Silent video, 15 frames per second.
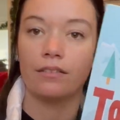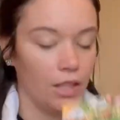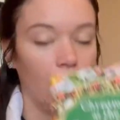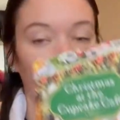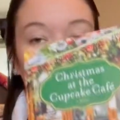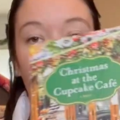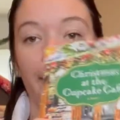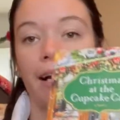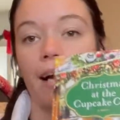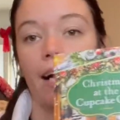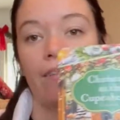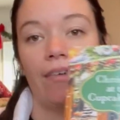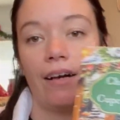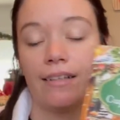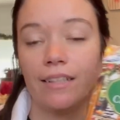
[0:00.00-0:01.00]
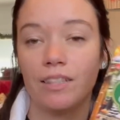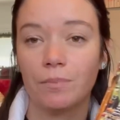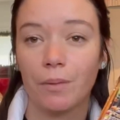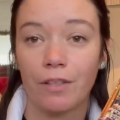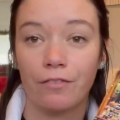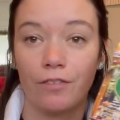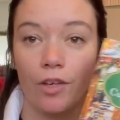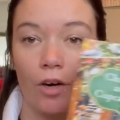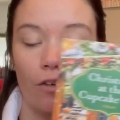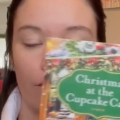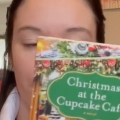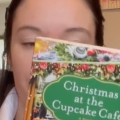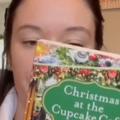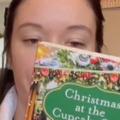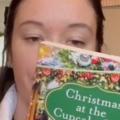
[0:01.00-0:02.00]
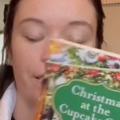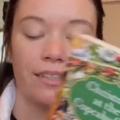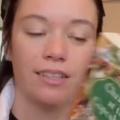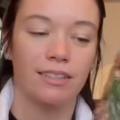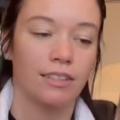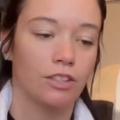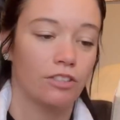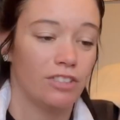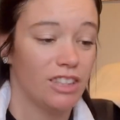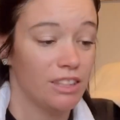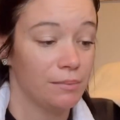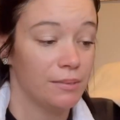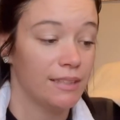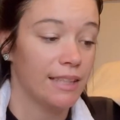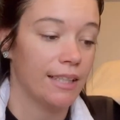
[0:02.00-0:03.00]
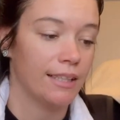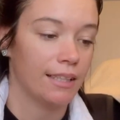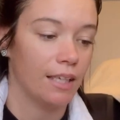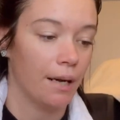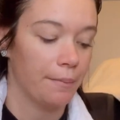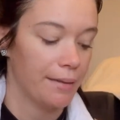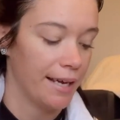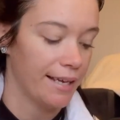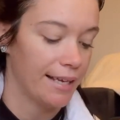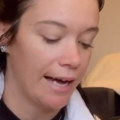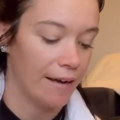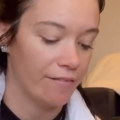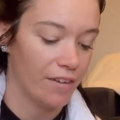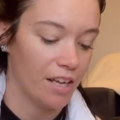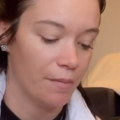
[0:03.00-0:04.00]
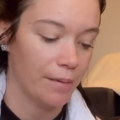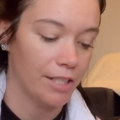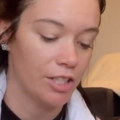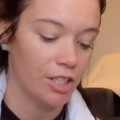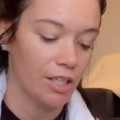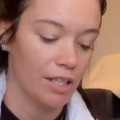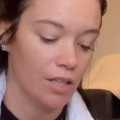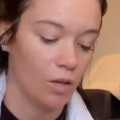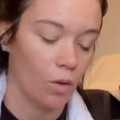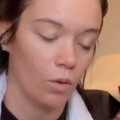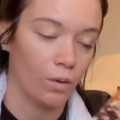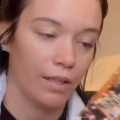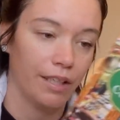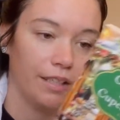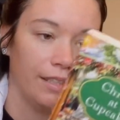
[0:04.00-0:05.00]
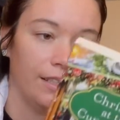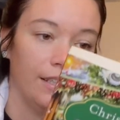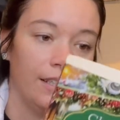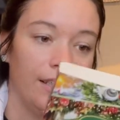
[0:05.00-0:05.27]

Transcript: Alright, I've had this book for over a year. This is Christmas at the Cupcake Cafe by Jenny Colgan.